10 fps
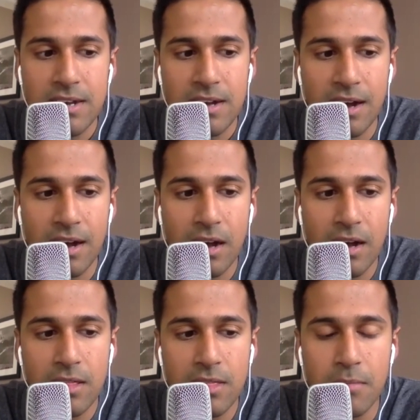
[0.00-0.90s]

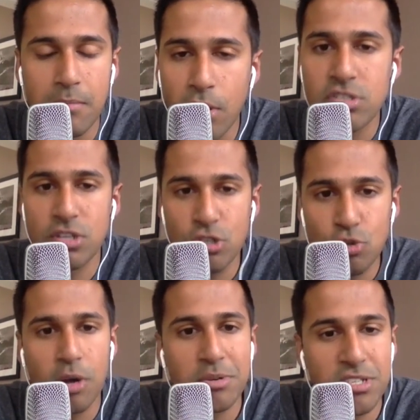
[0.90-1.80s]
the most
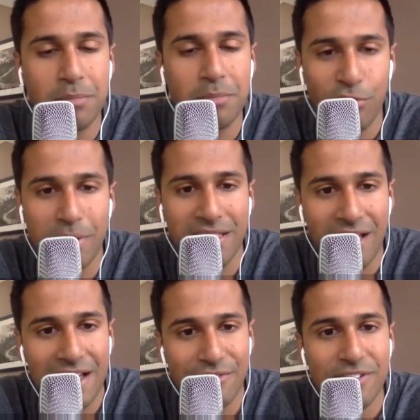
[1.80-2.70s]
enjoyable summer of my
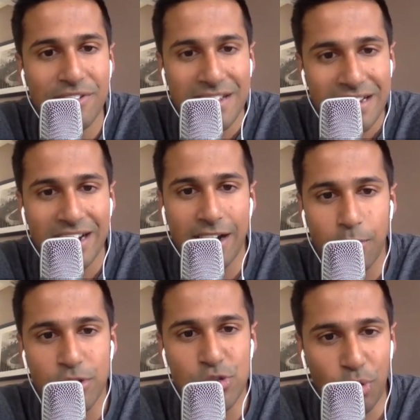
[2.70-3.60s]
life.
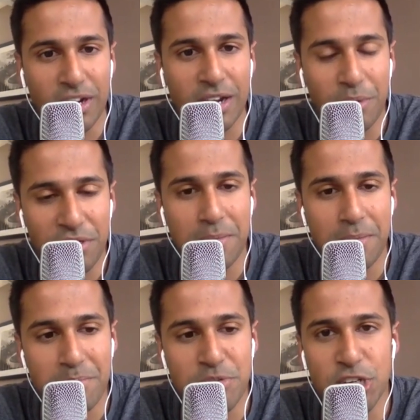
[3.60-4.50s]
Was working with
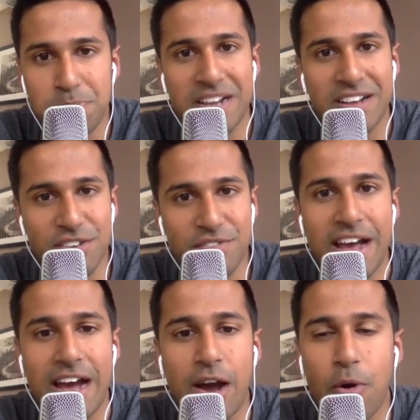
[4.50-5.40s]
him, just because of
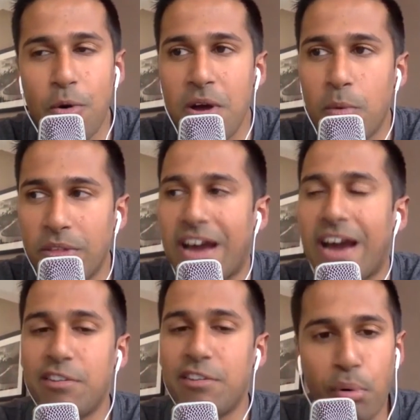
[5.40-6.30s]
the
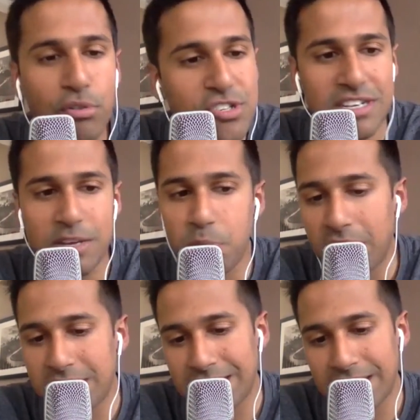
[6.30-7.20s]
kind of person he
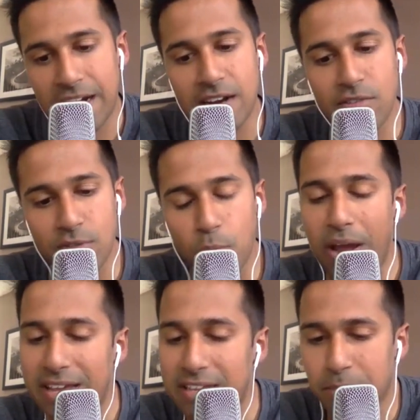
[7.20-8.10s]
was and the
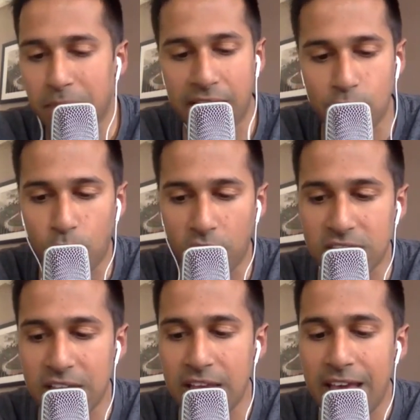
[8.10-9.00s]
way his mind
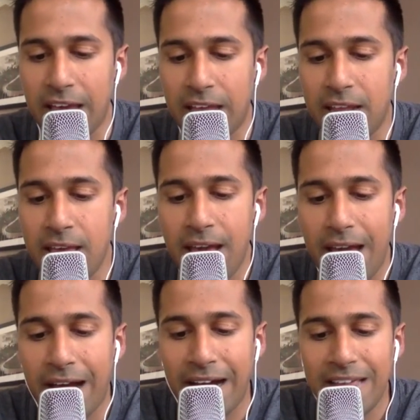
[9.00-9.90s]
worked. And
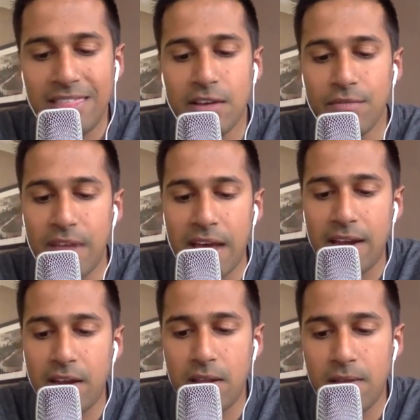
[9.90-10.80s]
I think of
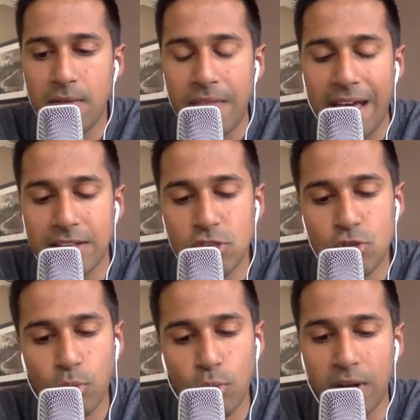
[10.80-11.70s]
that
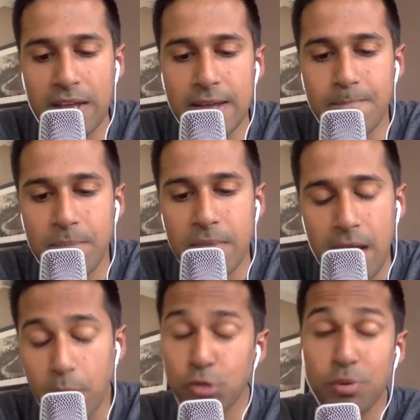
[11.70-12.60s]
story.
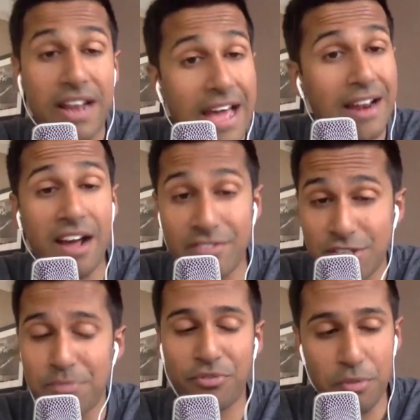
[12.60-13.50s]
I wish we had it
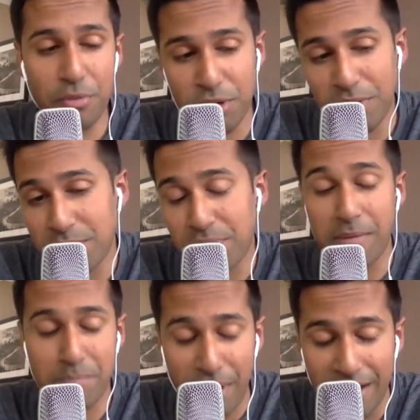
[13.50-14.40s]
obviously before the book went to
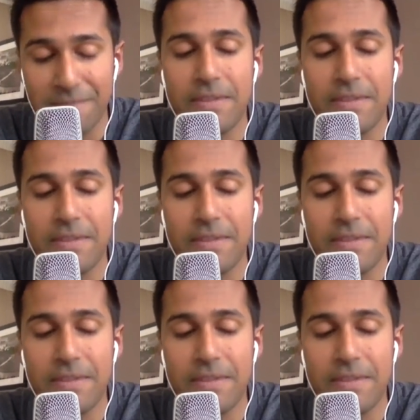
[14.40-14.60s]
print, but